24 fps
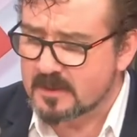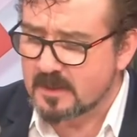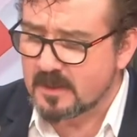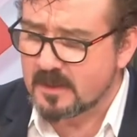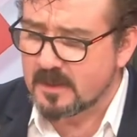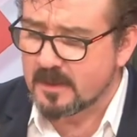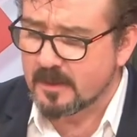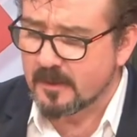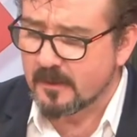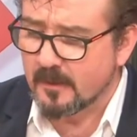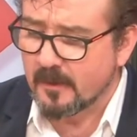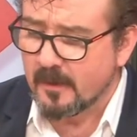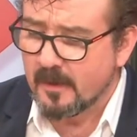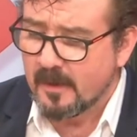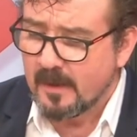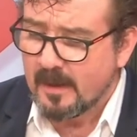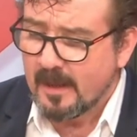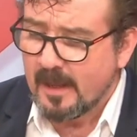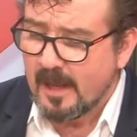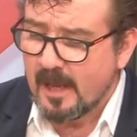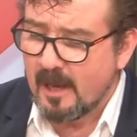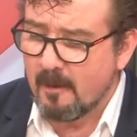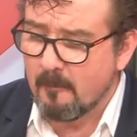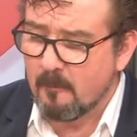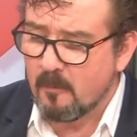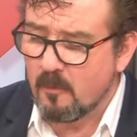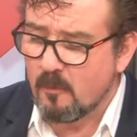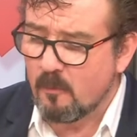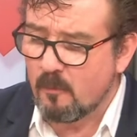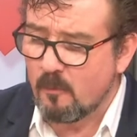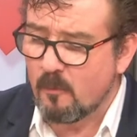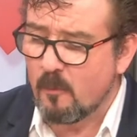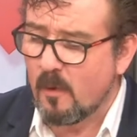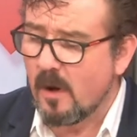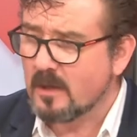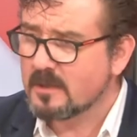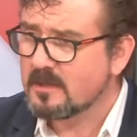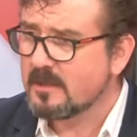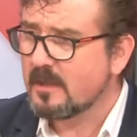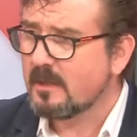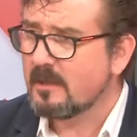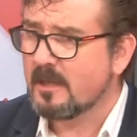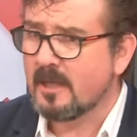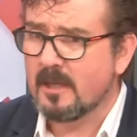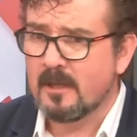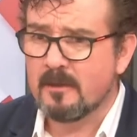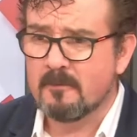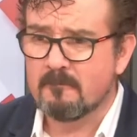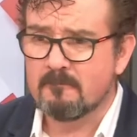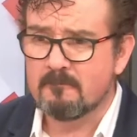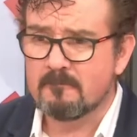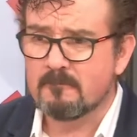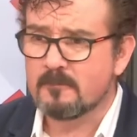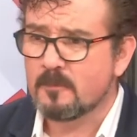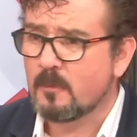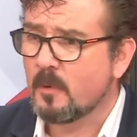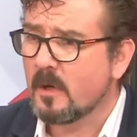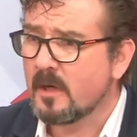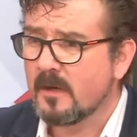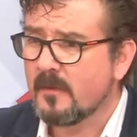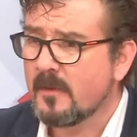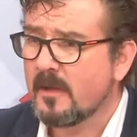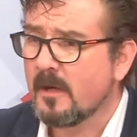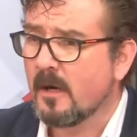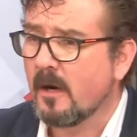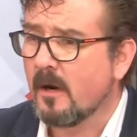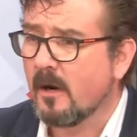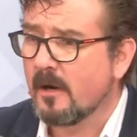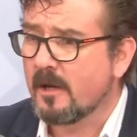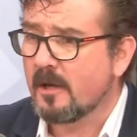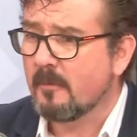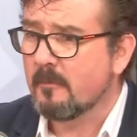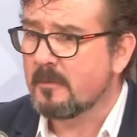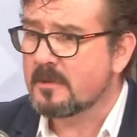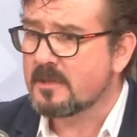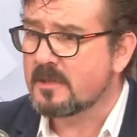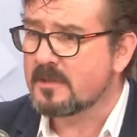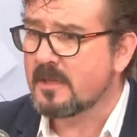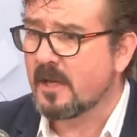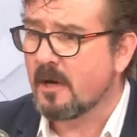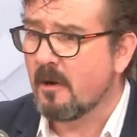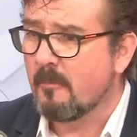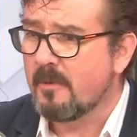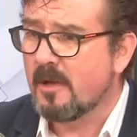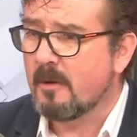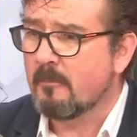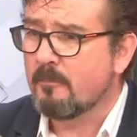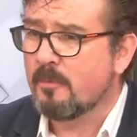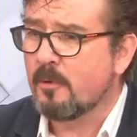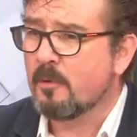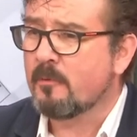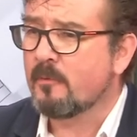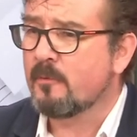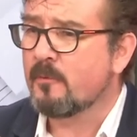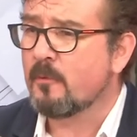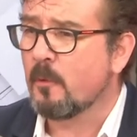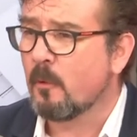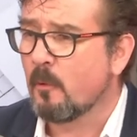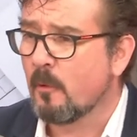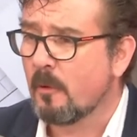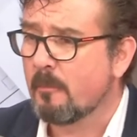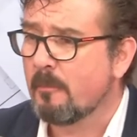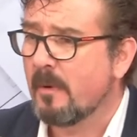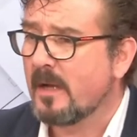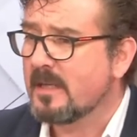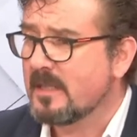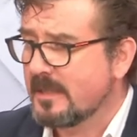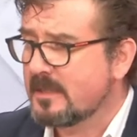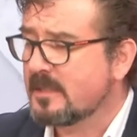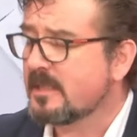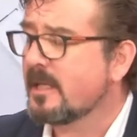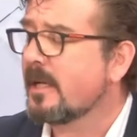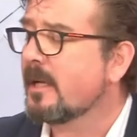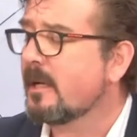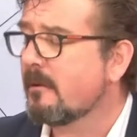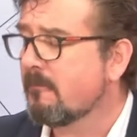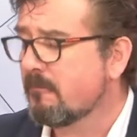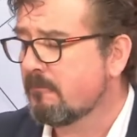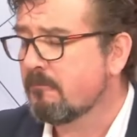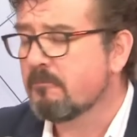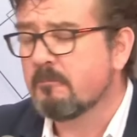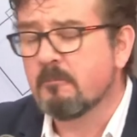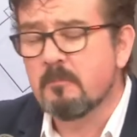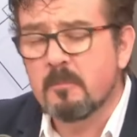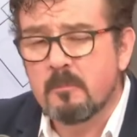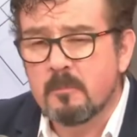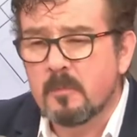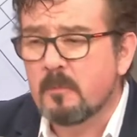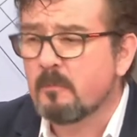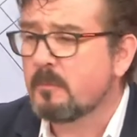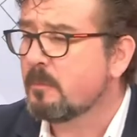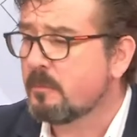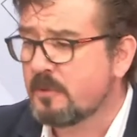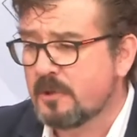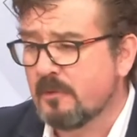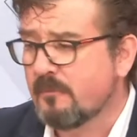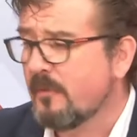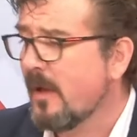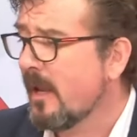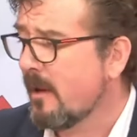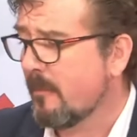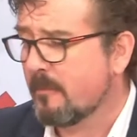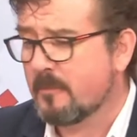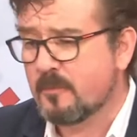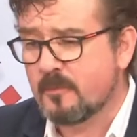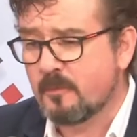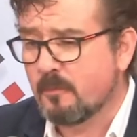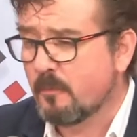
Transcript: here, um, what, in, what are the arguments that are being put forward by, let's say, developed